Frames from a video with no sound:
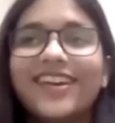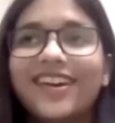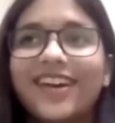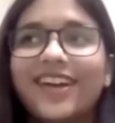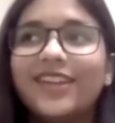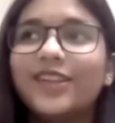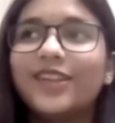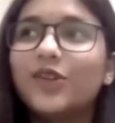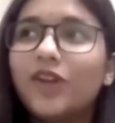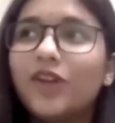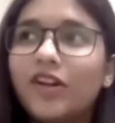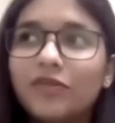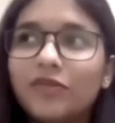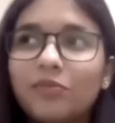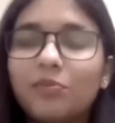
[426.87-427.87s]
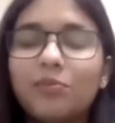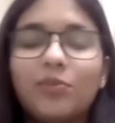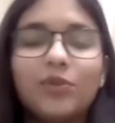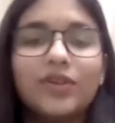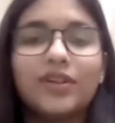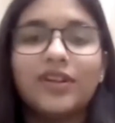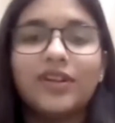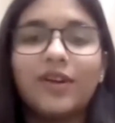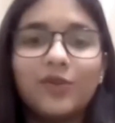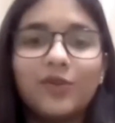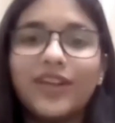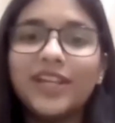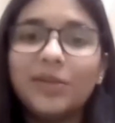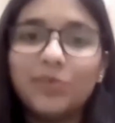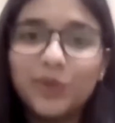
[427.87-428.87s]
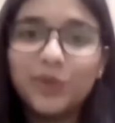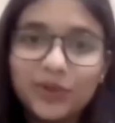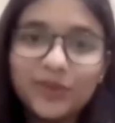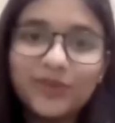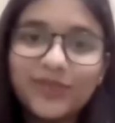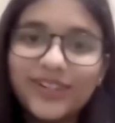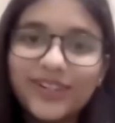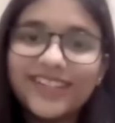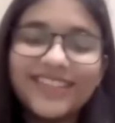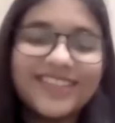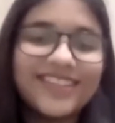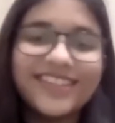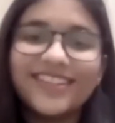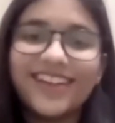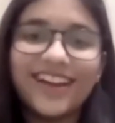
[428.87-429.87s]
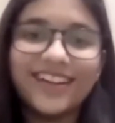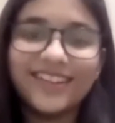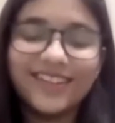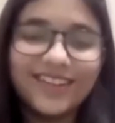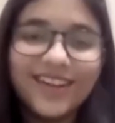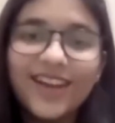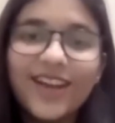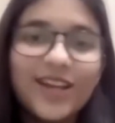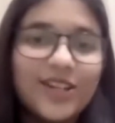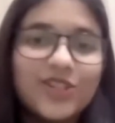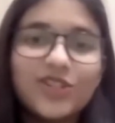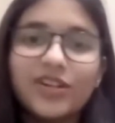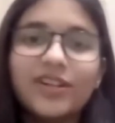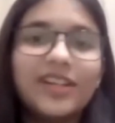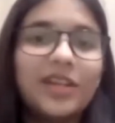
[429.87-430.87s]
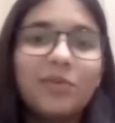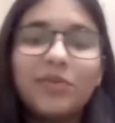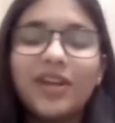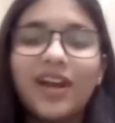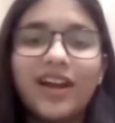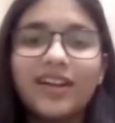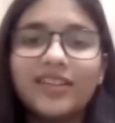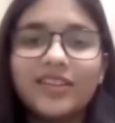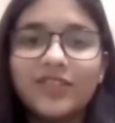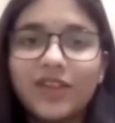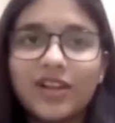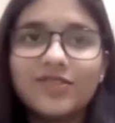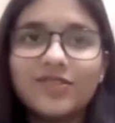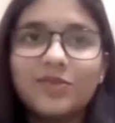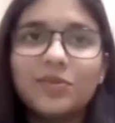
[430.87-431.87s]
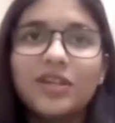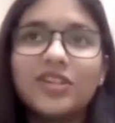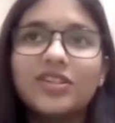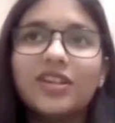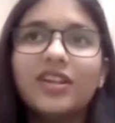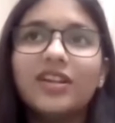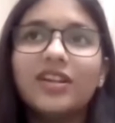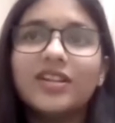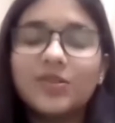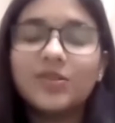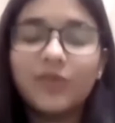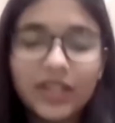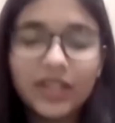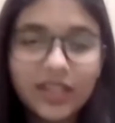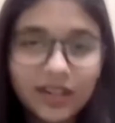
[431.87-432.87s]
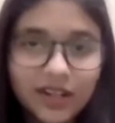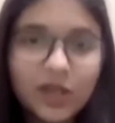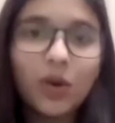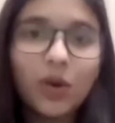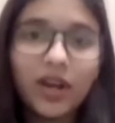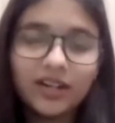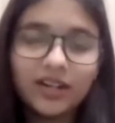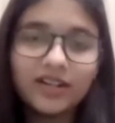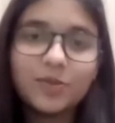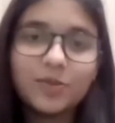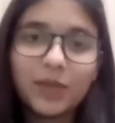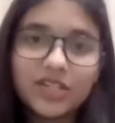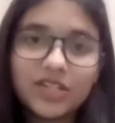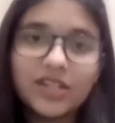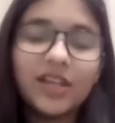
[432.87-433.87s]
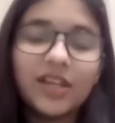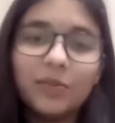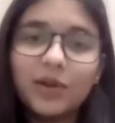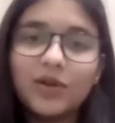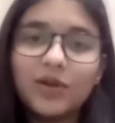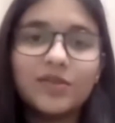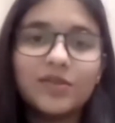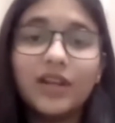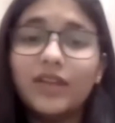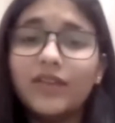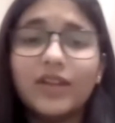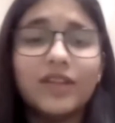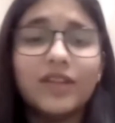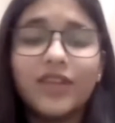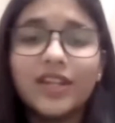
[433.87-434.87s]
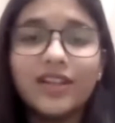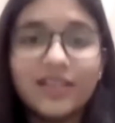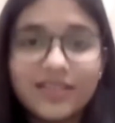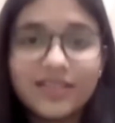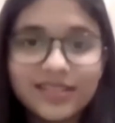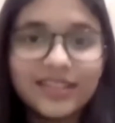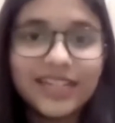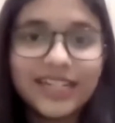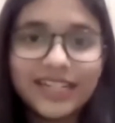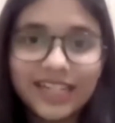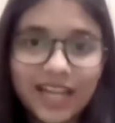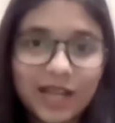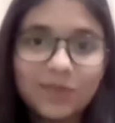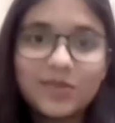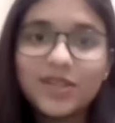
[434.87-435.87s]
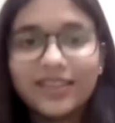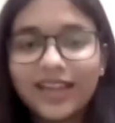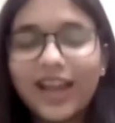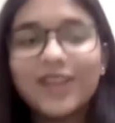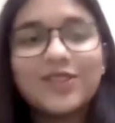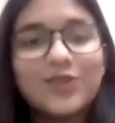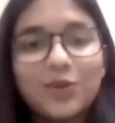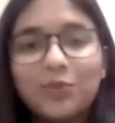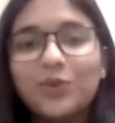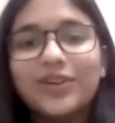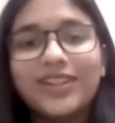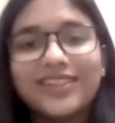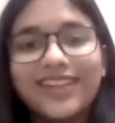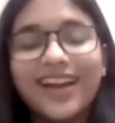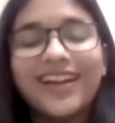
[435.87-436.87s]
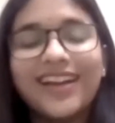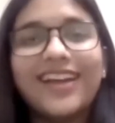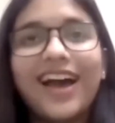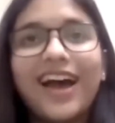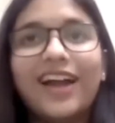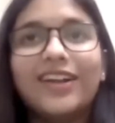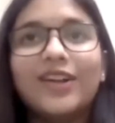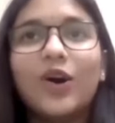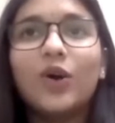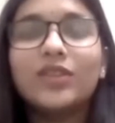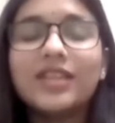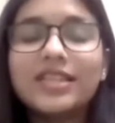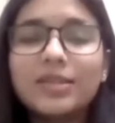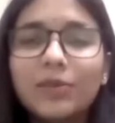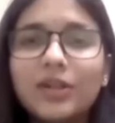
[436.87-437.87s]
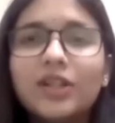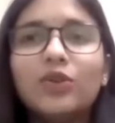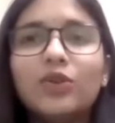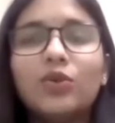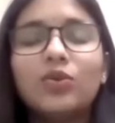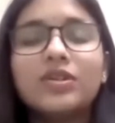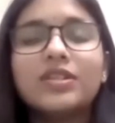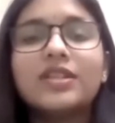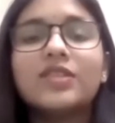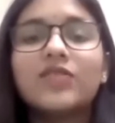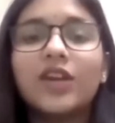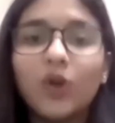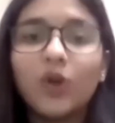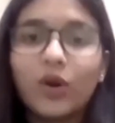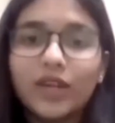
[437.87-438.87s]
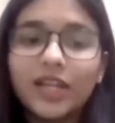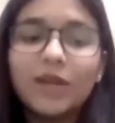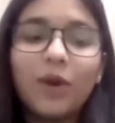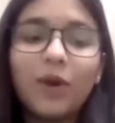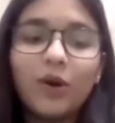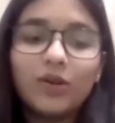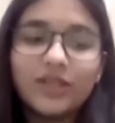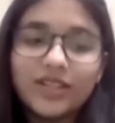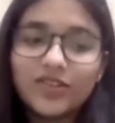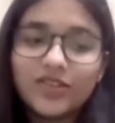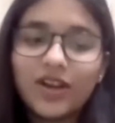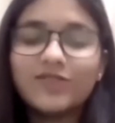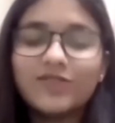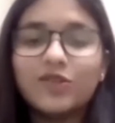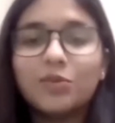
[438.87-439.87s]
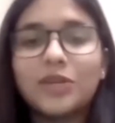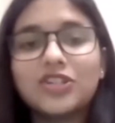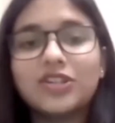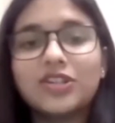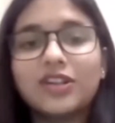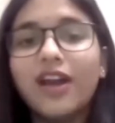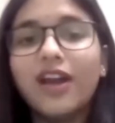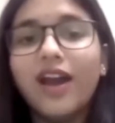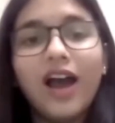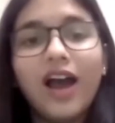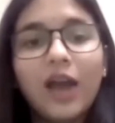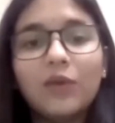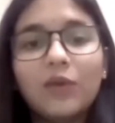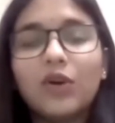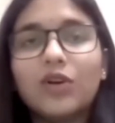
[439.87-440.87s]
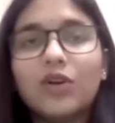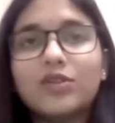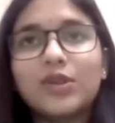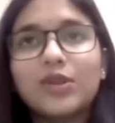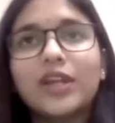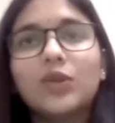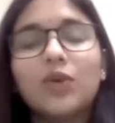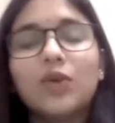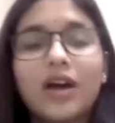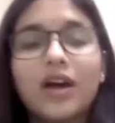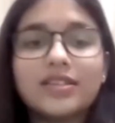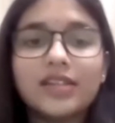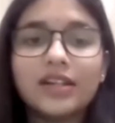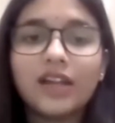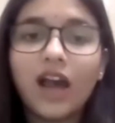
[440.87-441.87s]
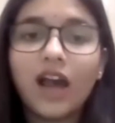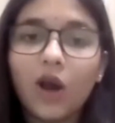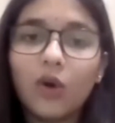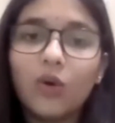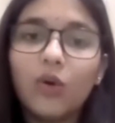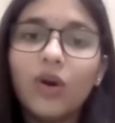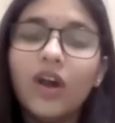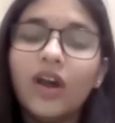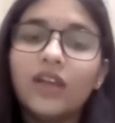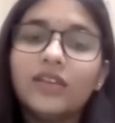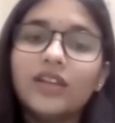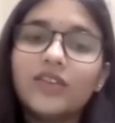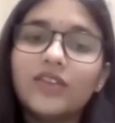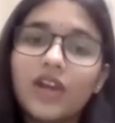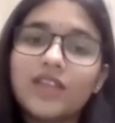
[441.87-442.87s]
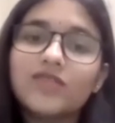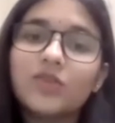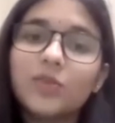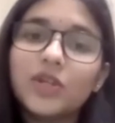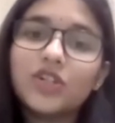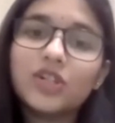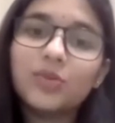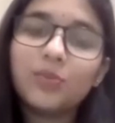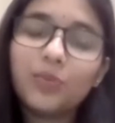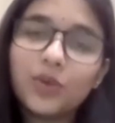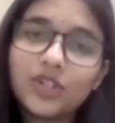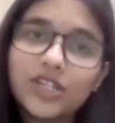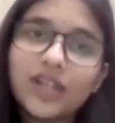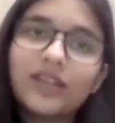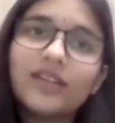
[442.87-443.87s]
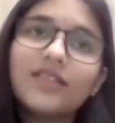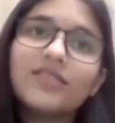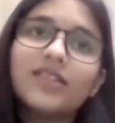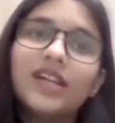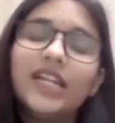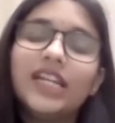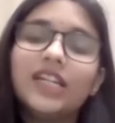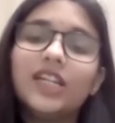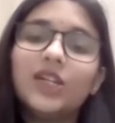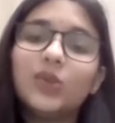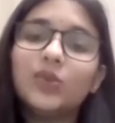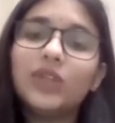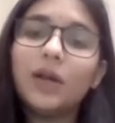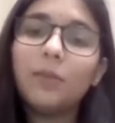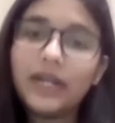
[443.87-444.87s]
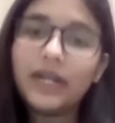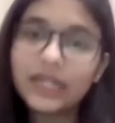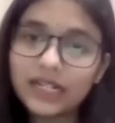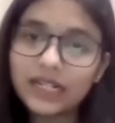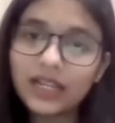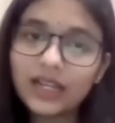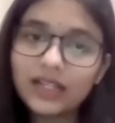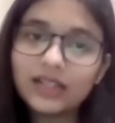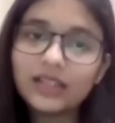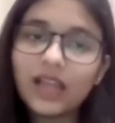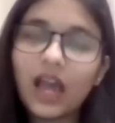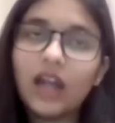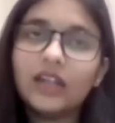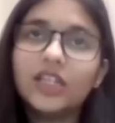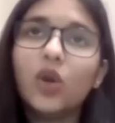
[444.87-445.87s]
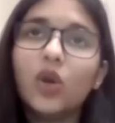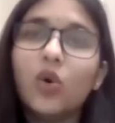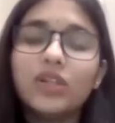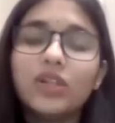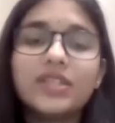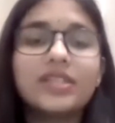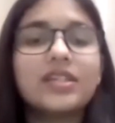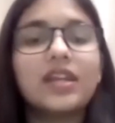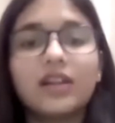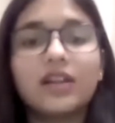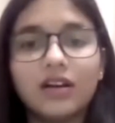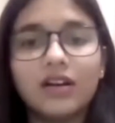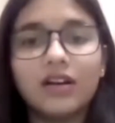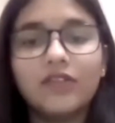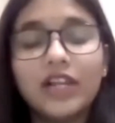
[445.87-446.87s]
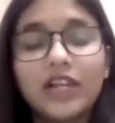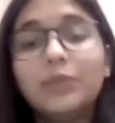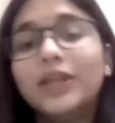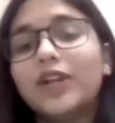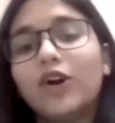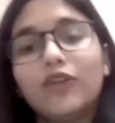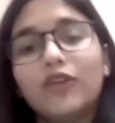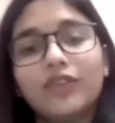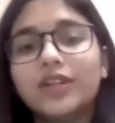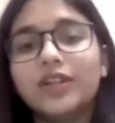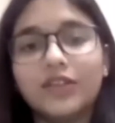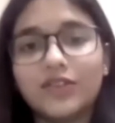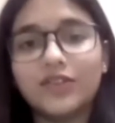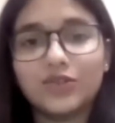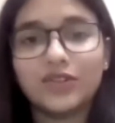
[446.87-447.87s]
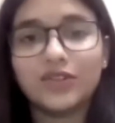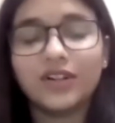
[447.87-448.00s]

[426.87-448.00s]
I think you have put it out very beautifully, this entire journey behind the transformation. And it's very required, especially because we are living in very uncertain times. Thanks for putting that. And on the similar note, since we are talking about this transformation, I would also like to ask that how the transformation project is related to the mental health and the holistic well-being of an individual.